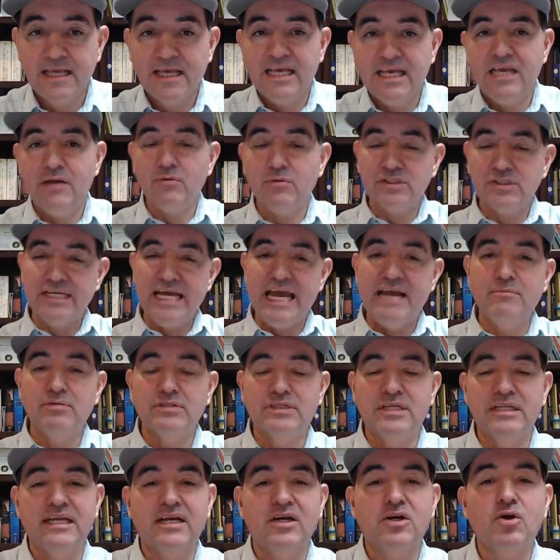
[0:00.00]
He was able
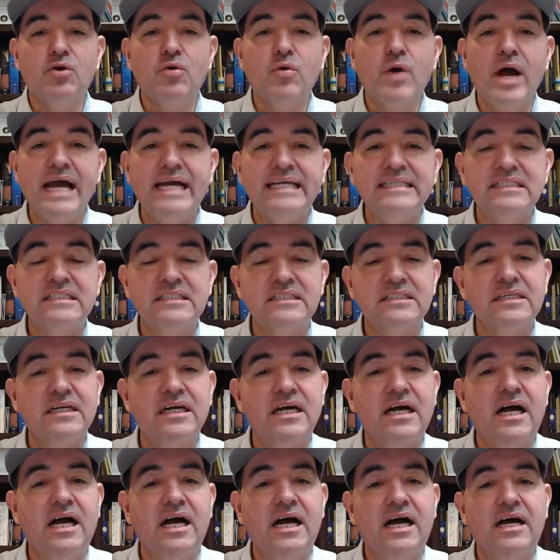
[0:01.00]
to let Christ
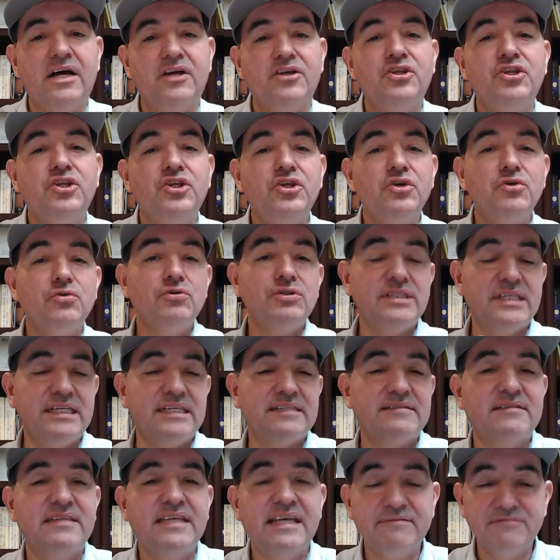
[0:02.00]
use
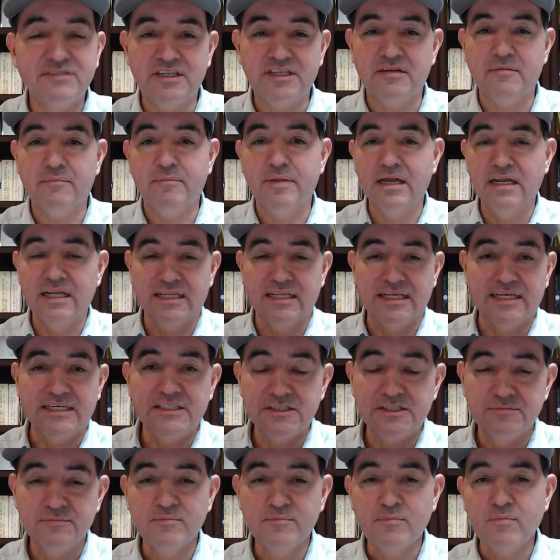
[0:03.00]
his gifts and
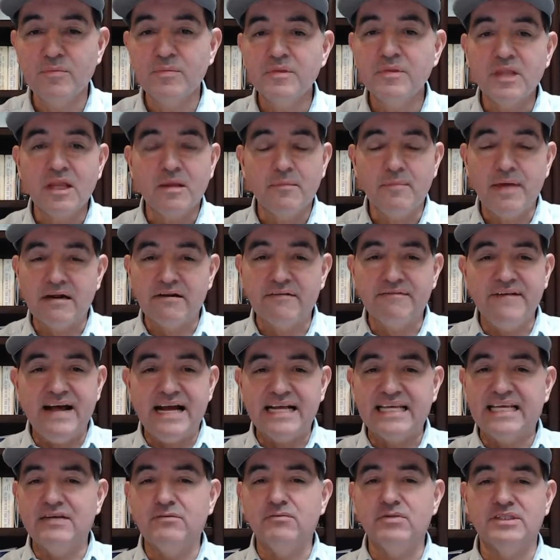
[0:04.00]
abilities. Matter of
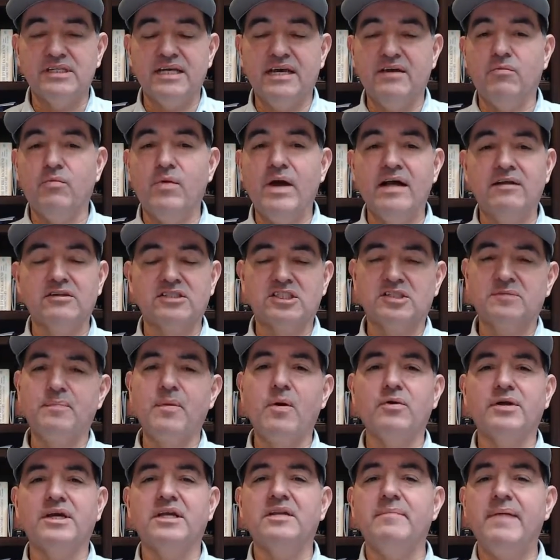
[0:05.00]
fact, he was a
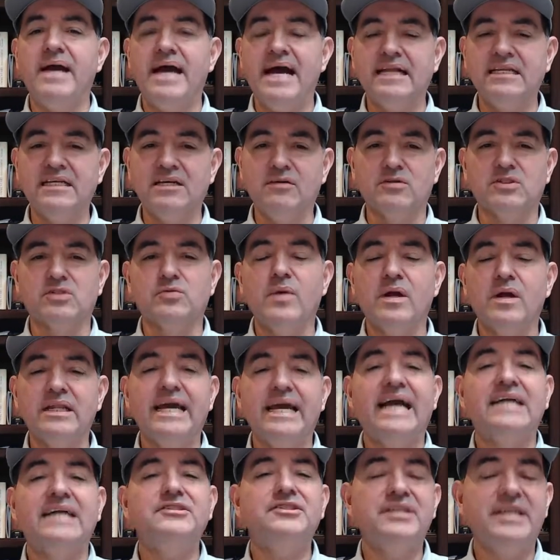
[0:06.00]
well-spoken man. He was a
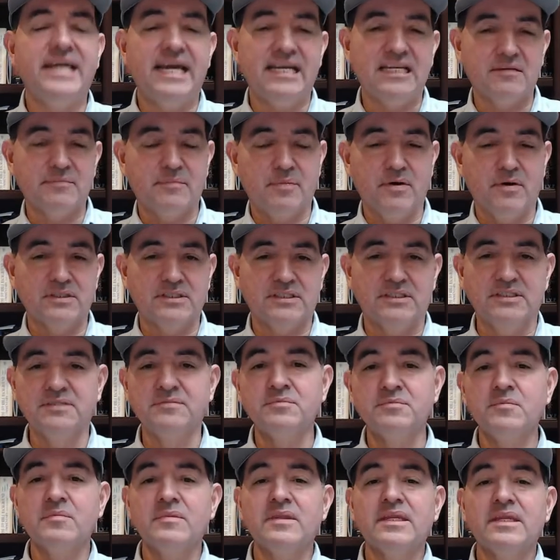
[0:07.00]
well-educated person.
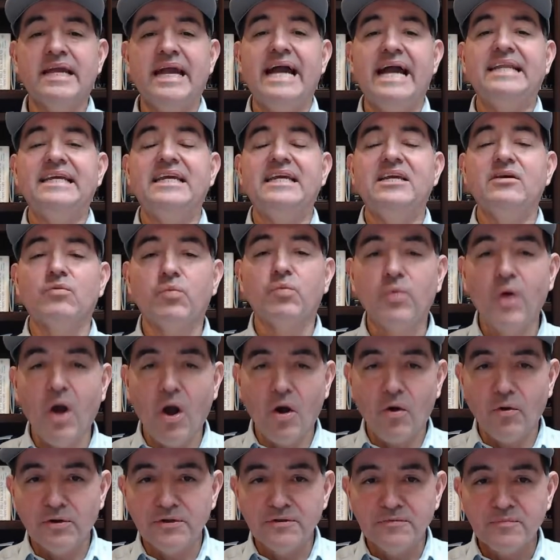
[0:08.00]
And he
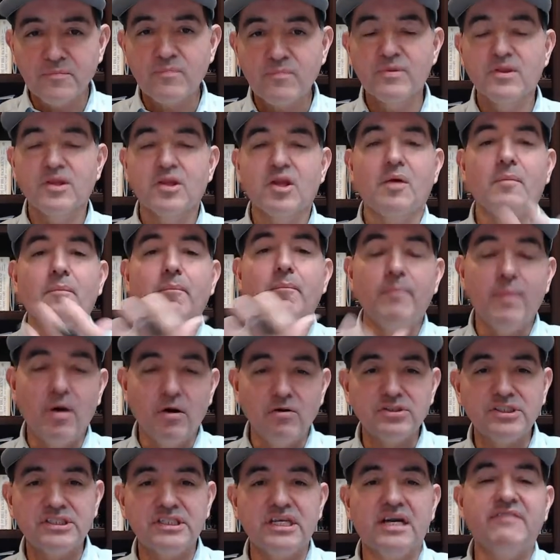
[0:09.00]
wrote
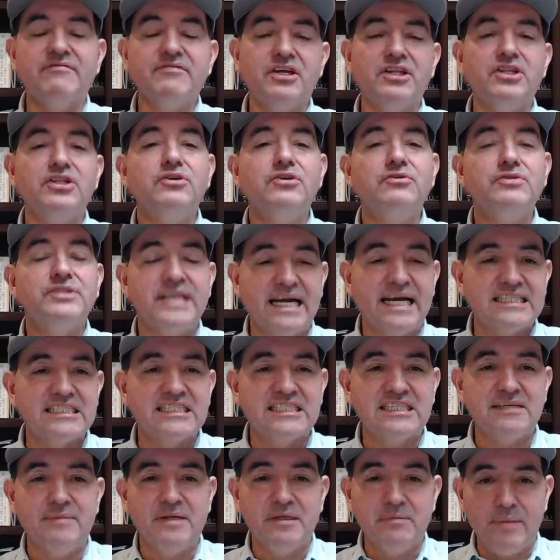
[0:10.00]
most of the New
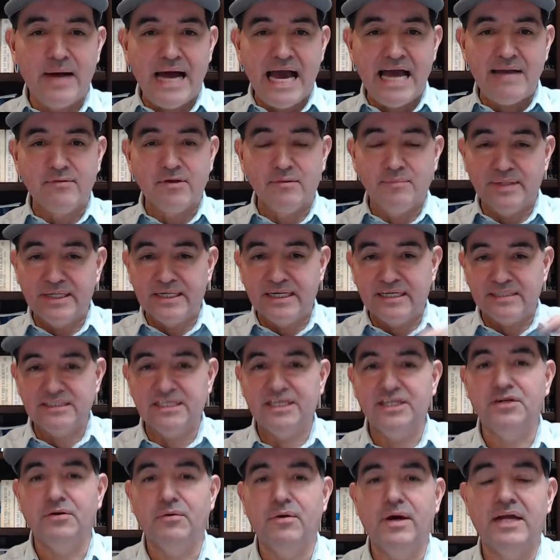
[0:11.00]
Testament Bible because he
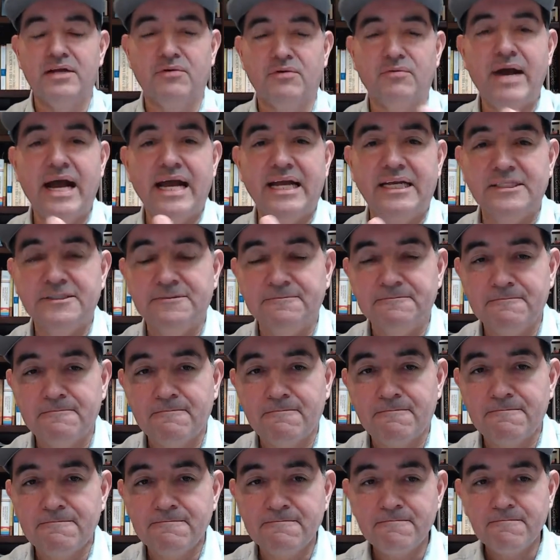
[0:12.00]
knew how to write.
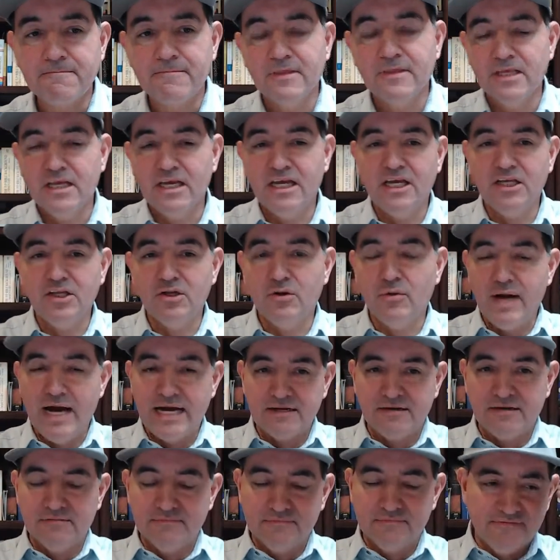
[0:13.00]
He knew how
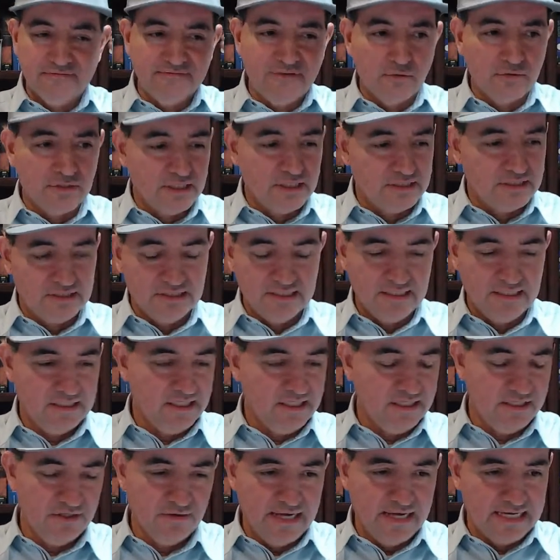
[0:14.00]
to focus and
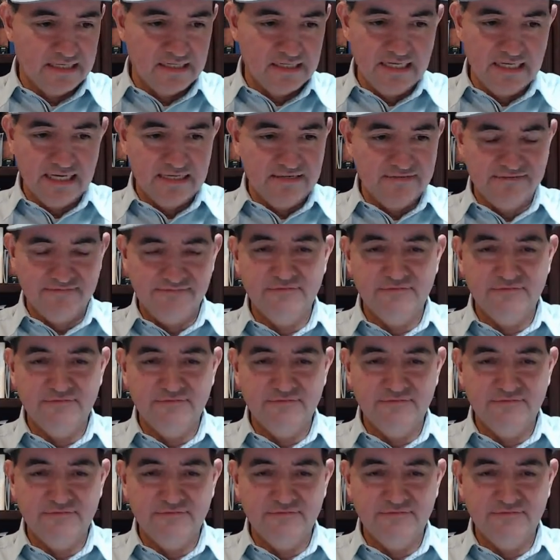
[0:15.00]
he knew how to